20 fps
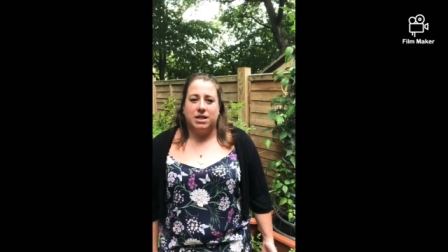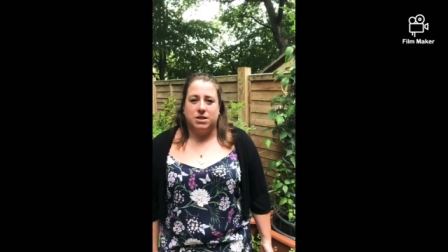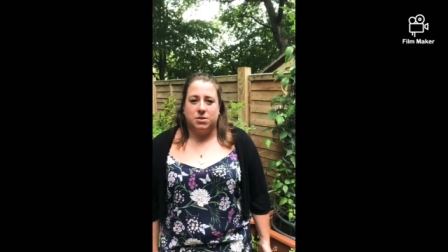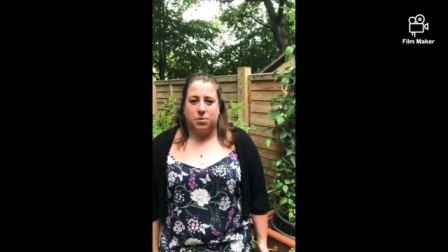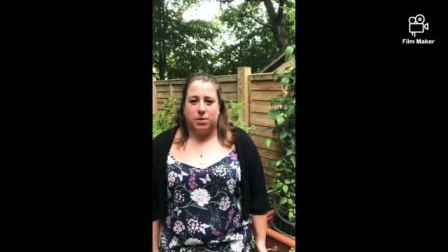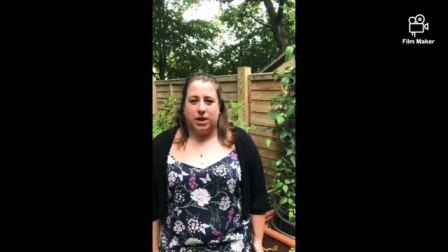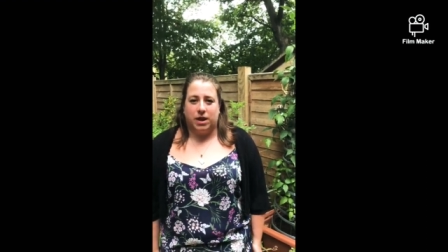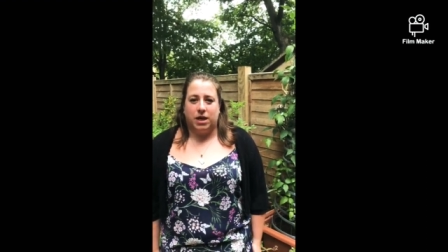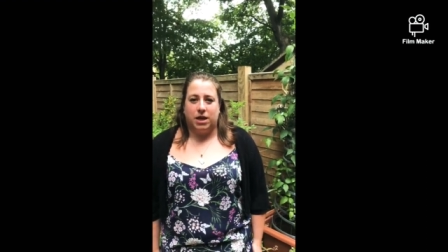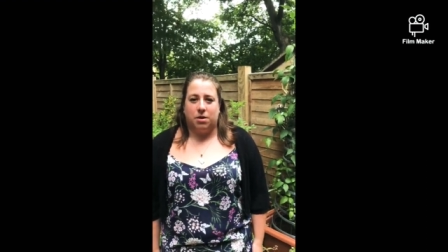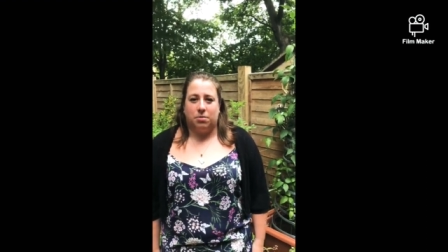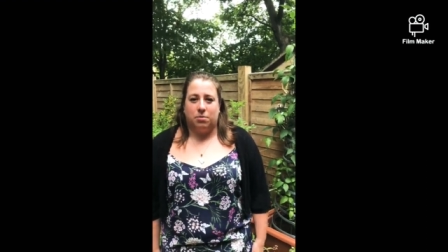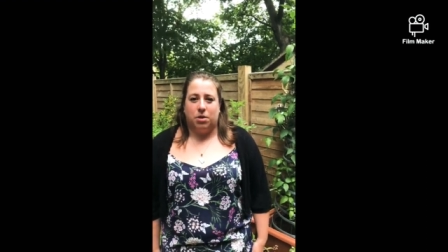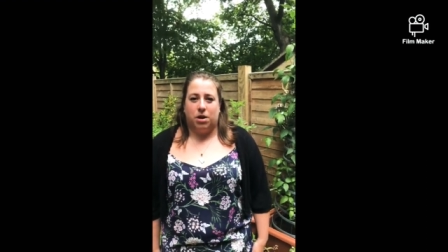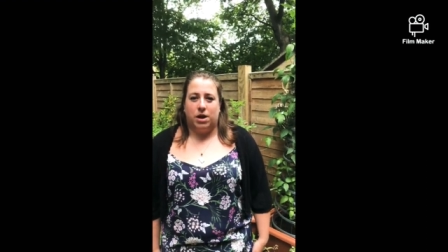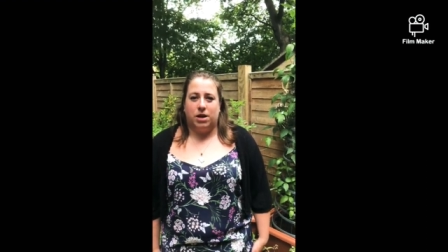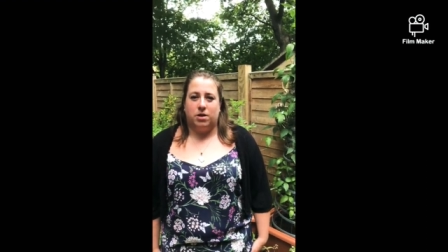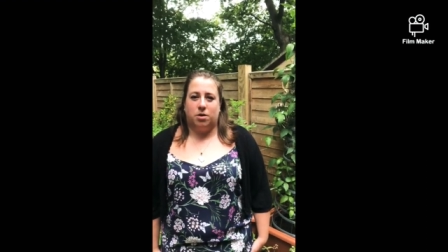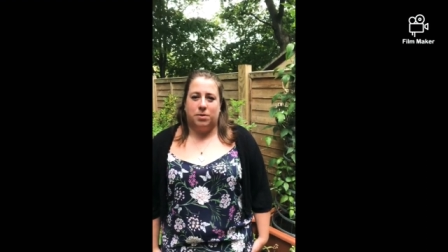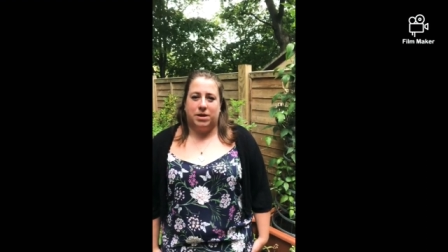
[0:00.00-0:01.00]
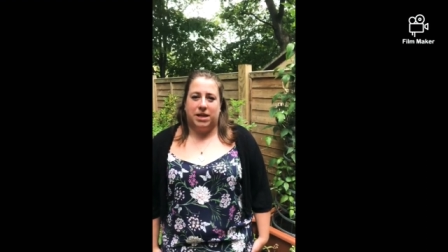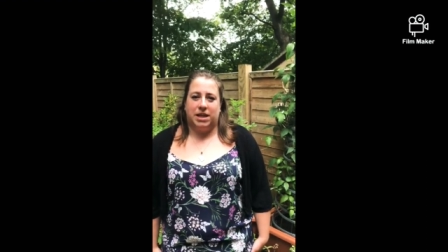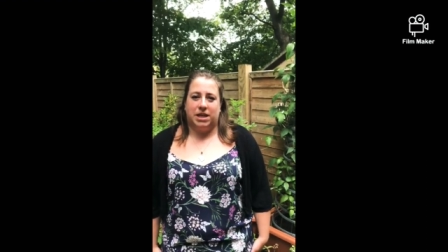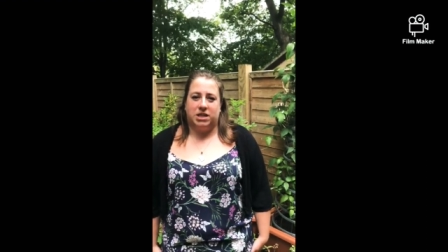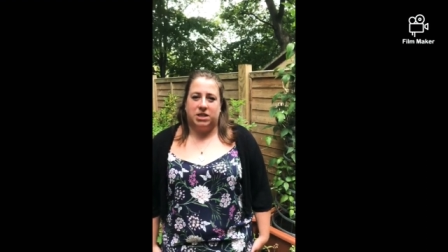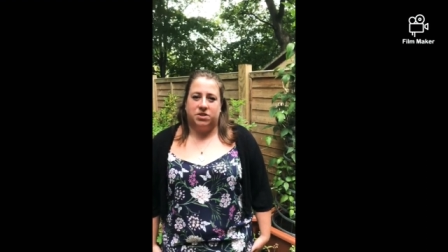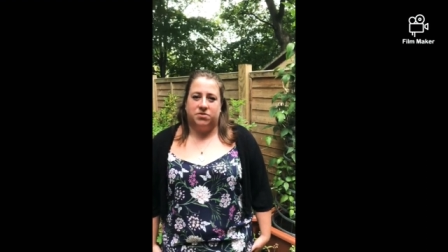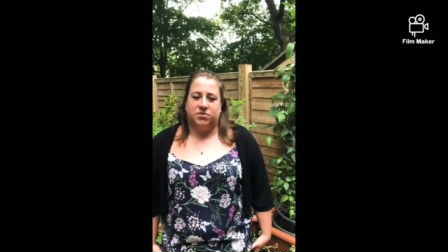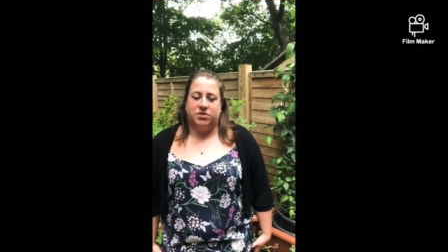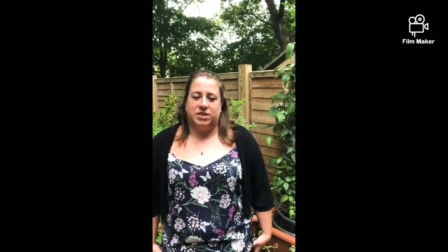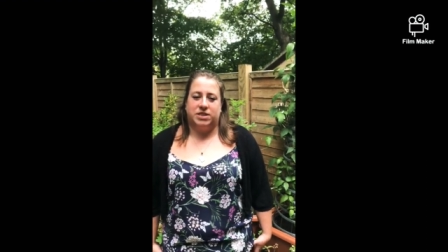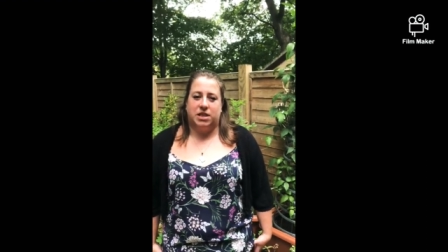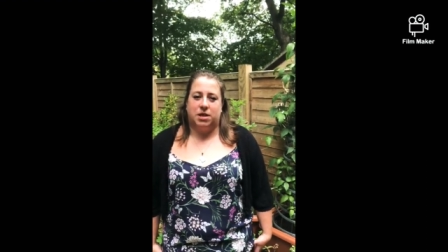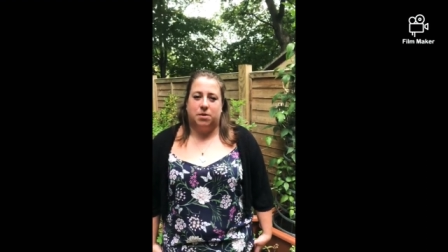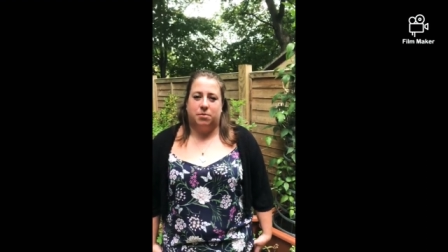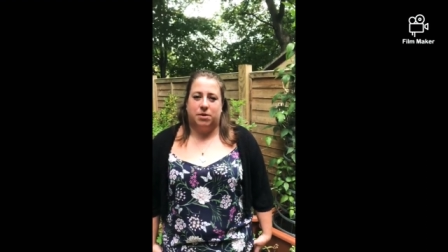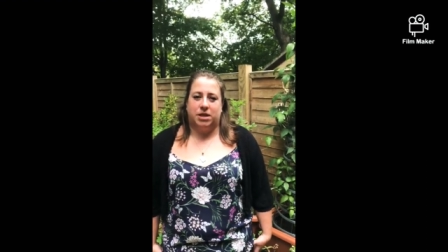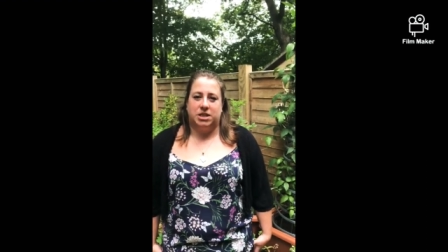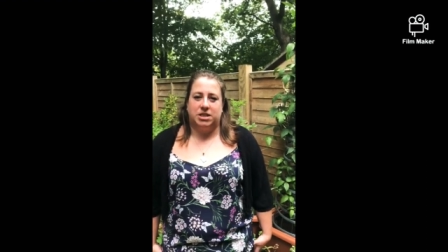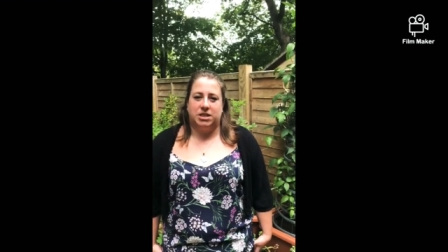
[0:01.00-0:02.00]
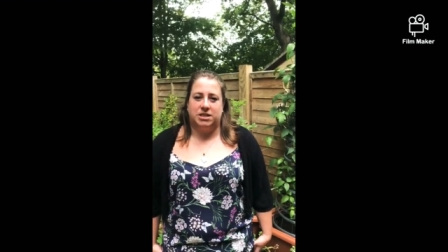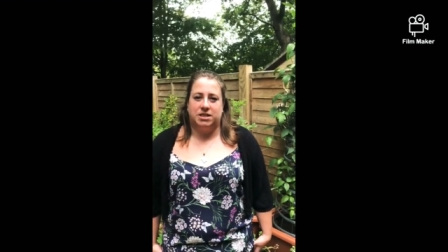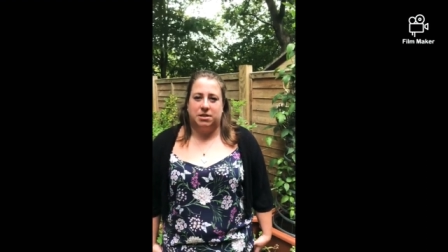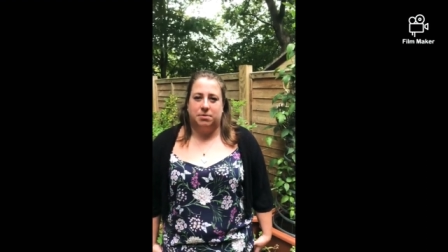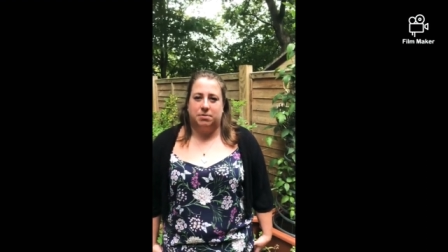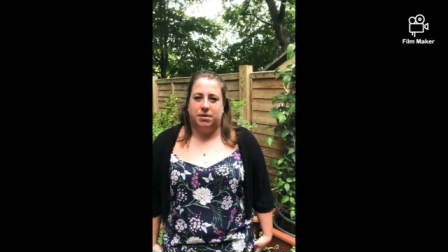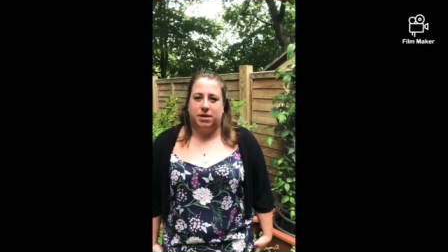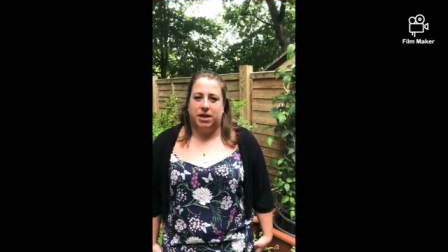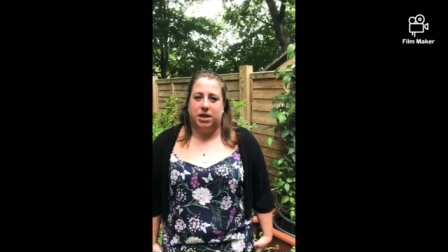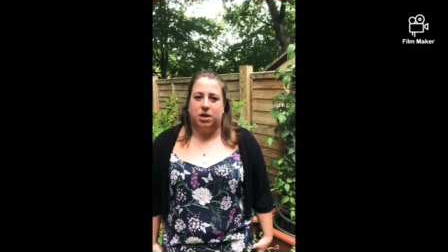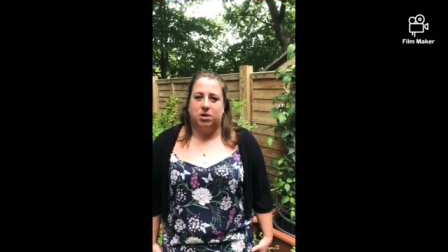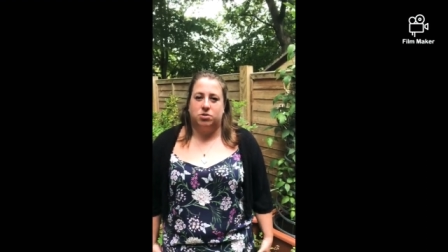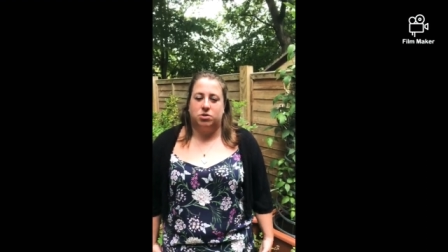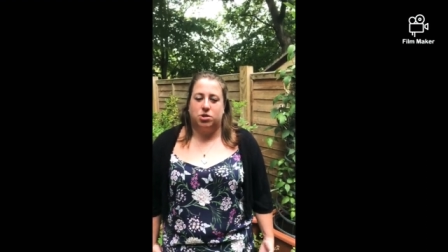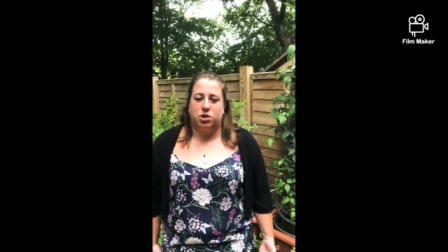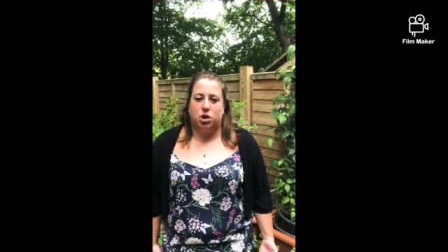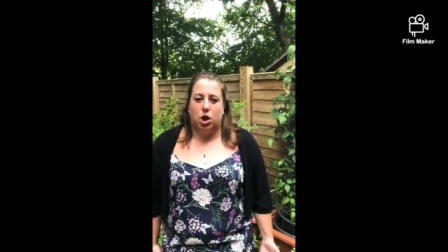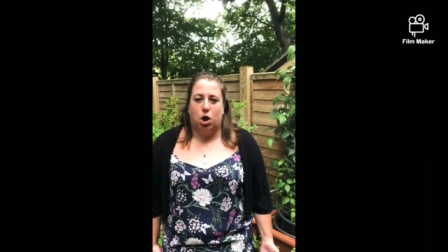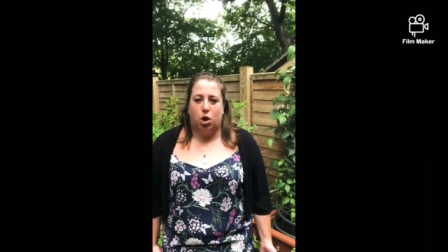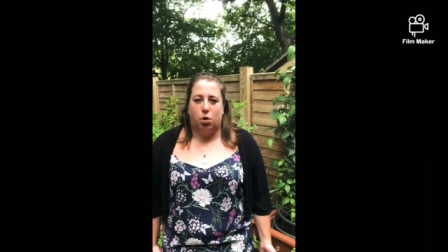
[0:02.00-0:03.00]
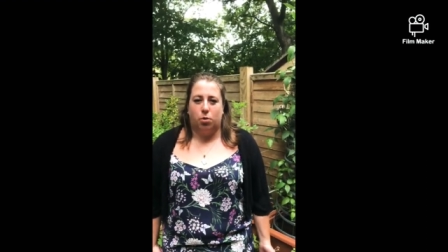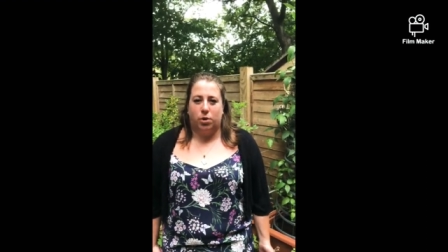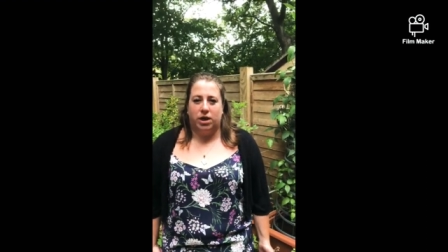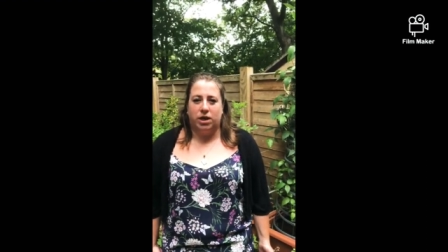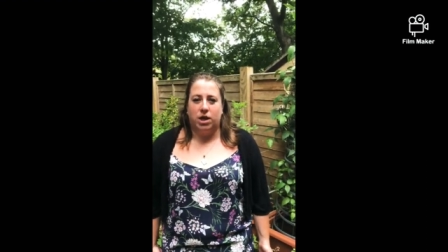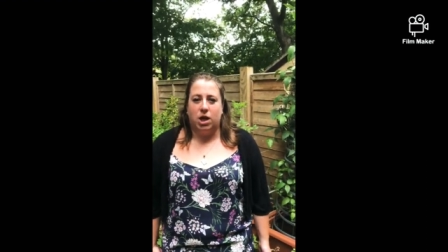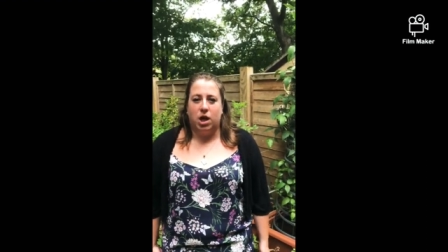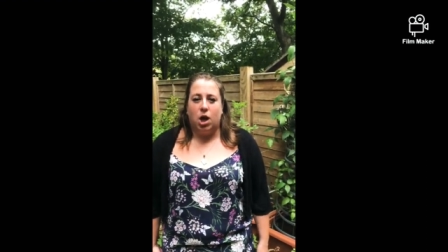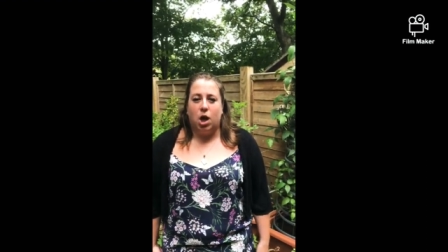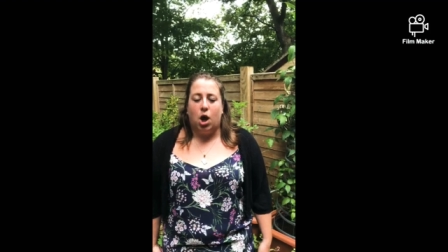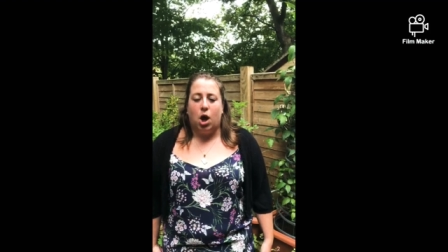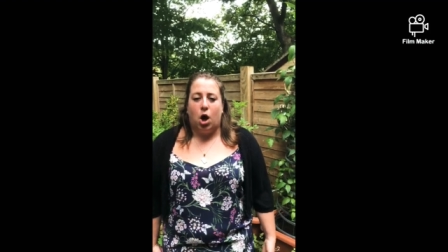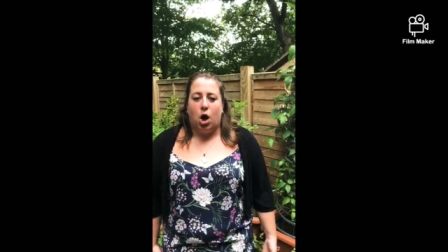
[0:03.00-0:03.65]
This week, my nomination for Celebration Assembly goes to Owen.